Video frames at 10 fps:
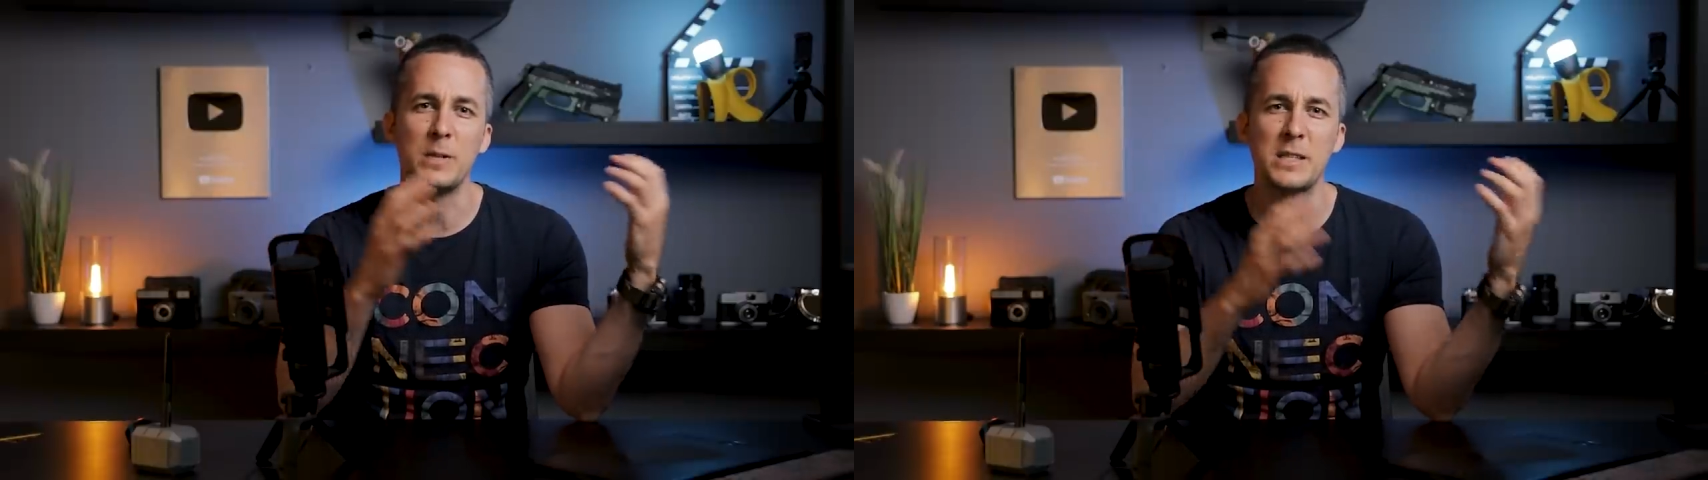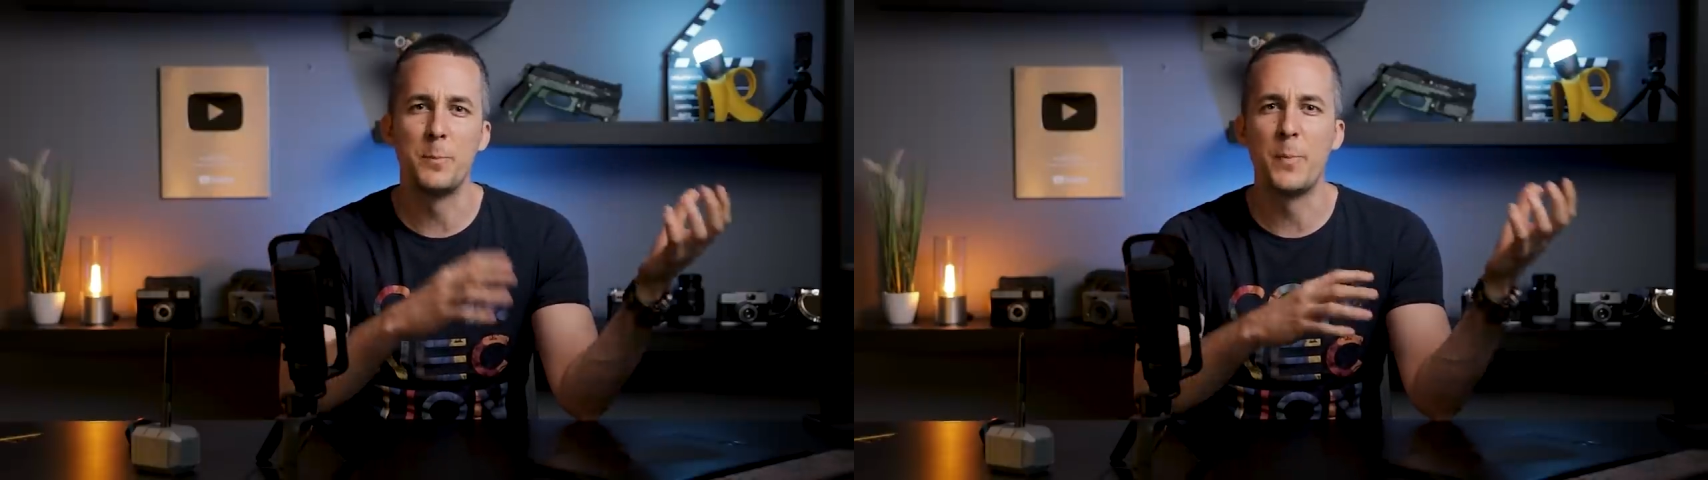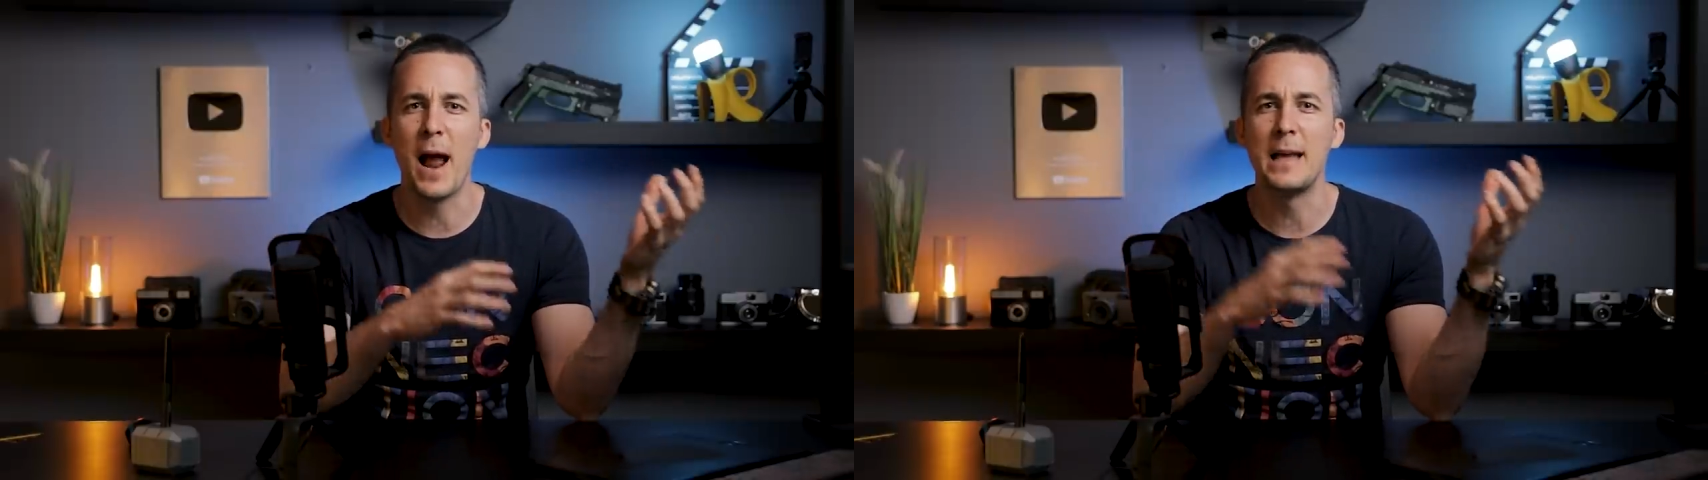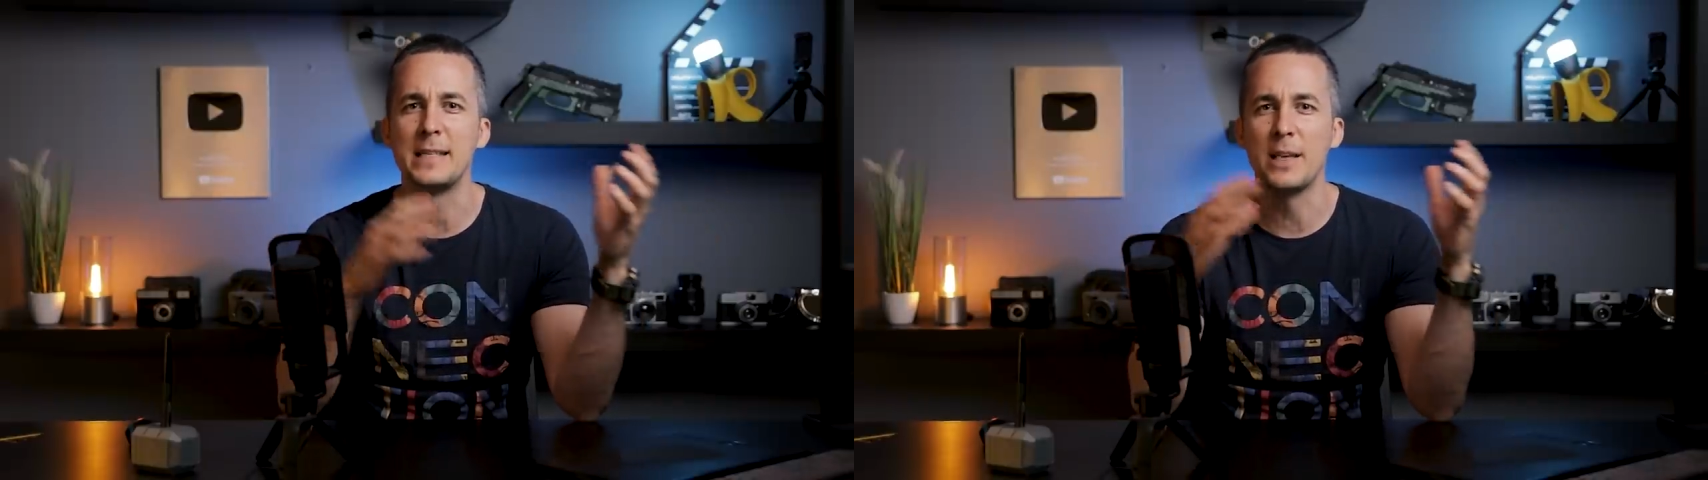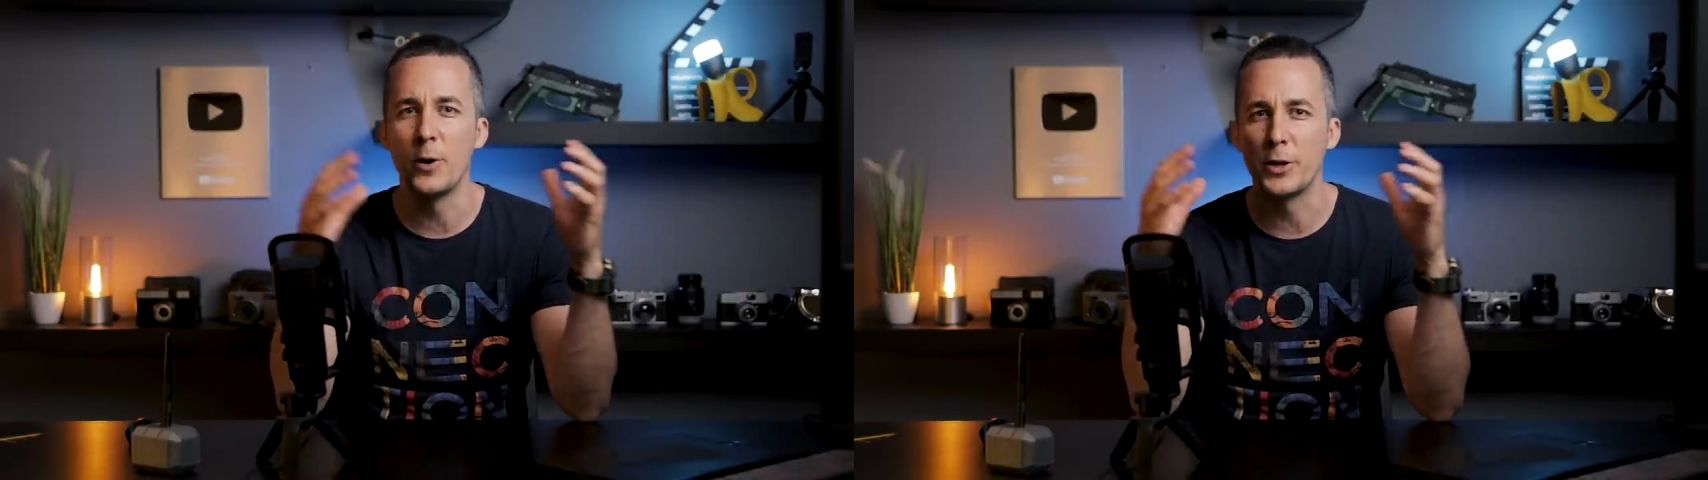will
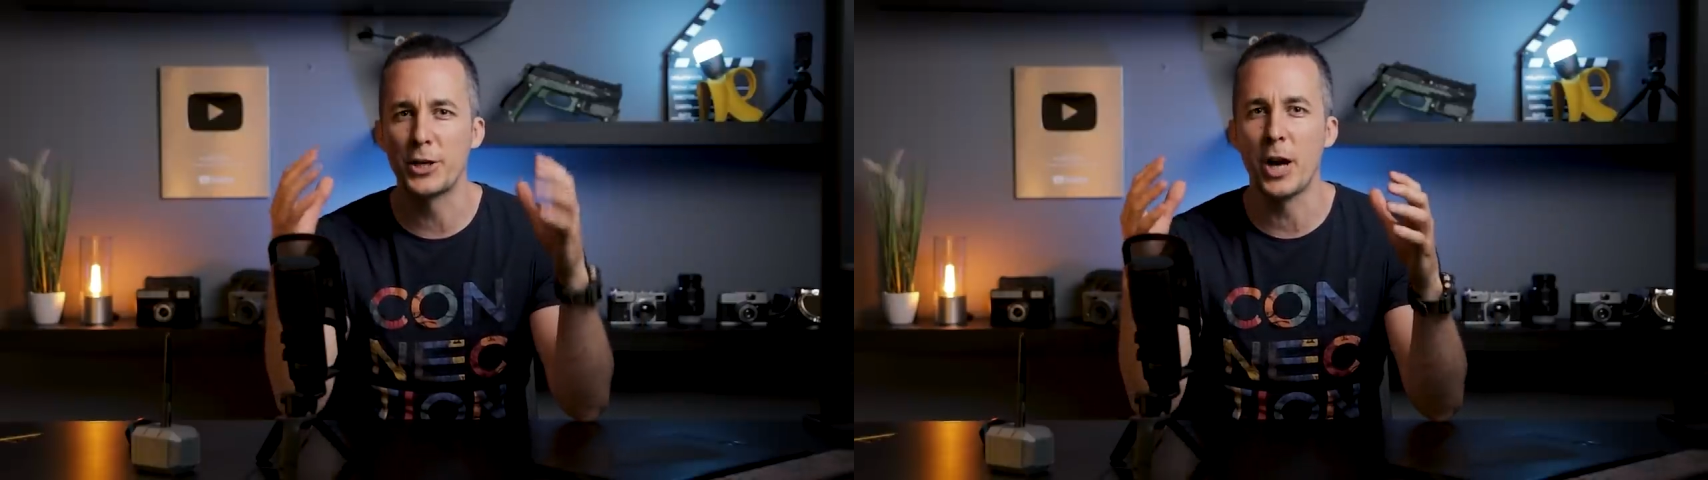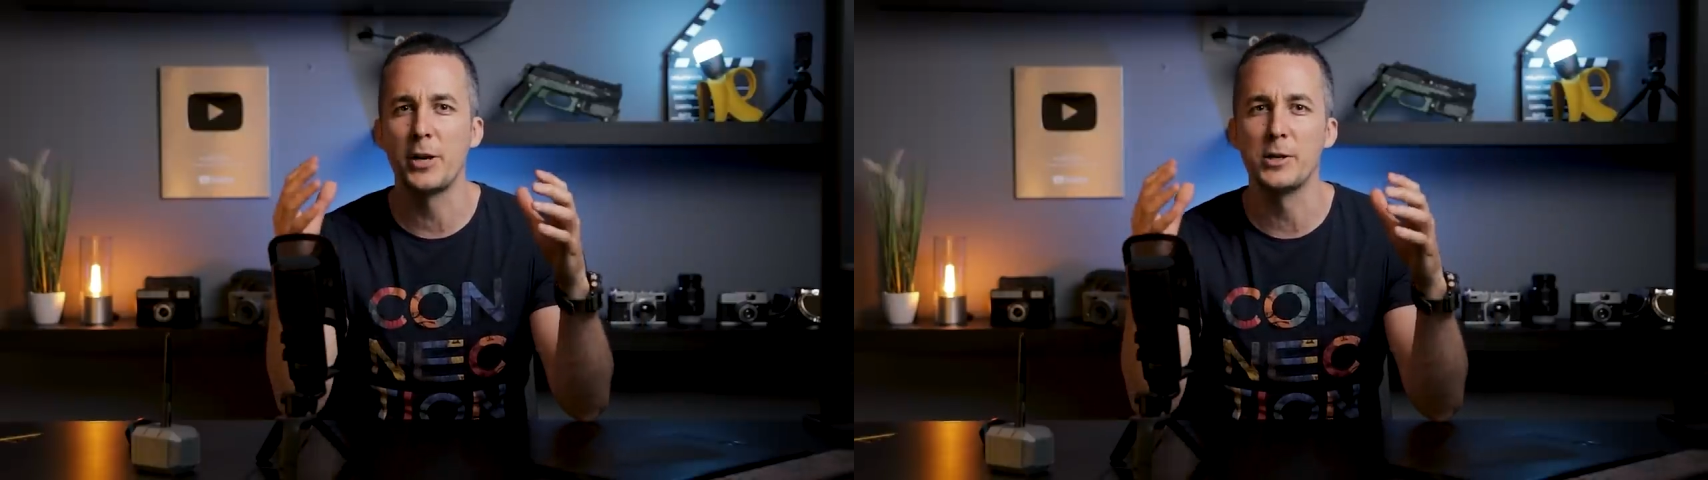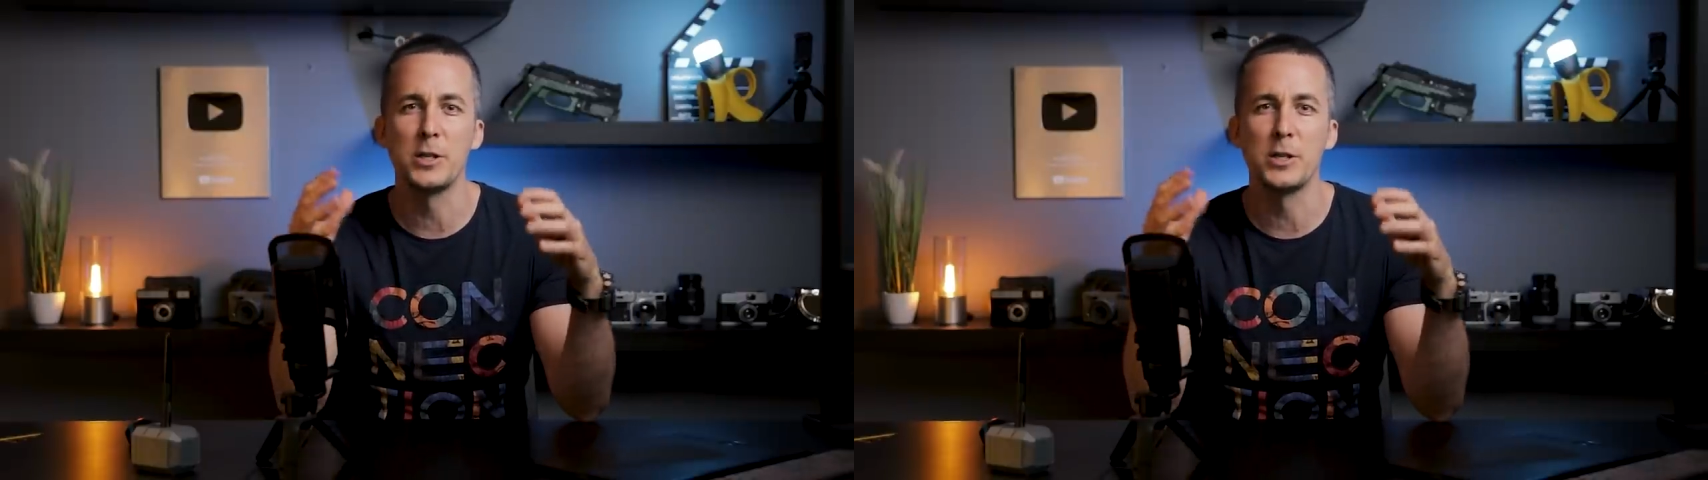surprise or shock you.